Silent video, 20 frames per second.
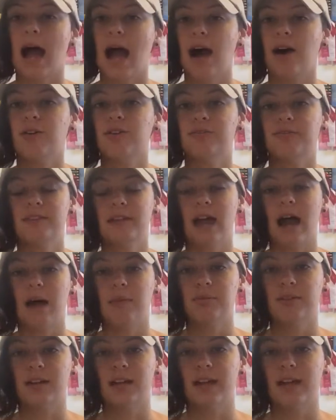out of the
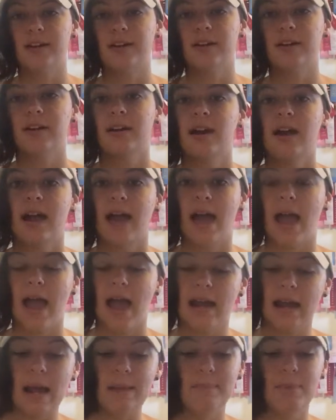applicator
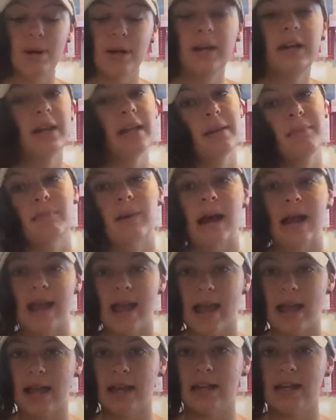and I put it in by
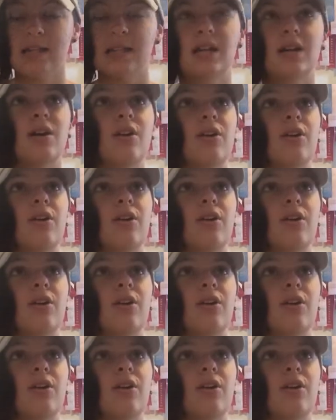hand.